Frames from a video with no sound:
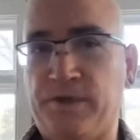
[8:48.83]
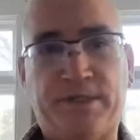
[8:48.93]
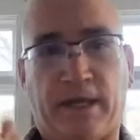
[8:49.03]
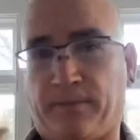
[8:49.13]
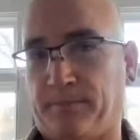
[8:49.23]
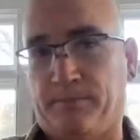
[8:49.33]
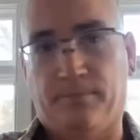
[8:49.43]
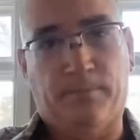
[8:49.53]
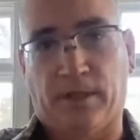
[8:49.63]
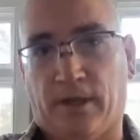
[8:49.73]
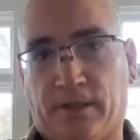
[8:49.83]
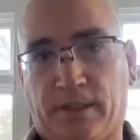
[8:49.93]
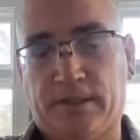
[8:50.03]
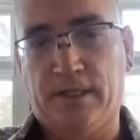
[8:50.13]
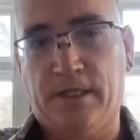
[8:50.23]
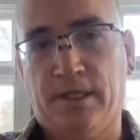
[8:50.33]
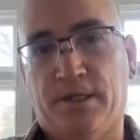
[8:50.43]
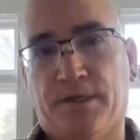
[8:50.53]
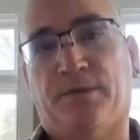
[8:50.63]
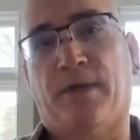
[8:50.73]
we step beyond it.
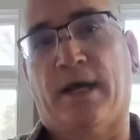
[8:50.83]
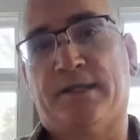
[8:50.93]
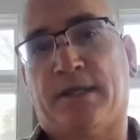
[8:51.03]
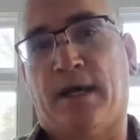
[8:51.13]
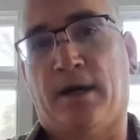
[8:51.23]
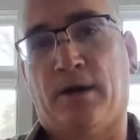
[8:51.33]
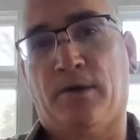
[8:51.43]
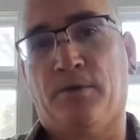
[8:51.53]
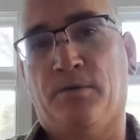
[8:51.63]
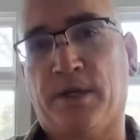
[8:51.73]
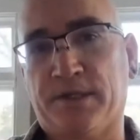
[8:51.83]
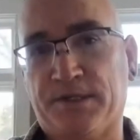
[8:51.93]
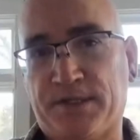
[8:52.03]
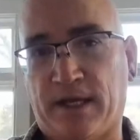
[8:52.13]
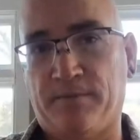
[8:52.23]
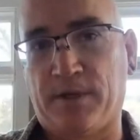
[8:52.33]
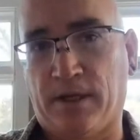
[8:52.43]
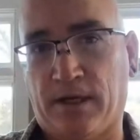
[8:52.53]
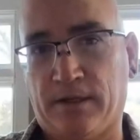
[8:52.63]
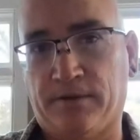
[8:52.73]
So that's how we can step
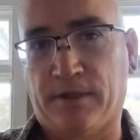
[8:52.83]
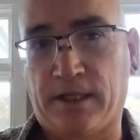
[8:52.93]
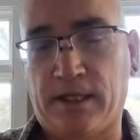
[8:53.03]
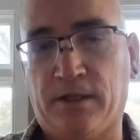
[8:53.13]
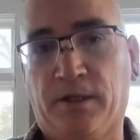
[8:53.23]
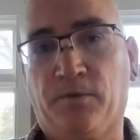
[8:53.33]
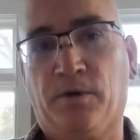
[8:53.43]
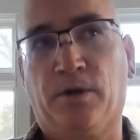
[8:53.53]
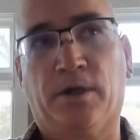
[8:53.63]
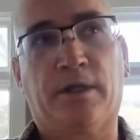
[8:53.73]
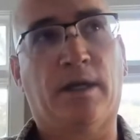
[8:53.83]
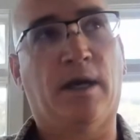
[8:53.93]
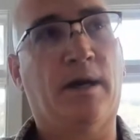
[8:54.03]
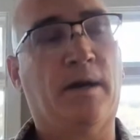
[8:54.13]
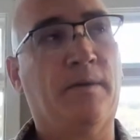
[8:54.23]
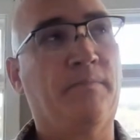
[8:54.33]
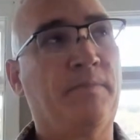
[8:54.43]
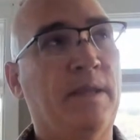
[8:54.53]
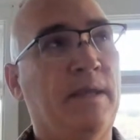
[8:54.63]
beyond the healing work um,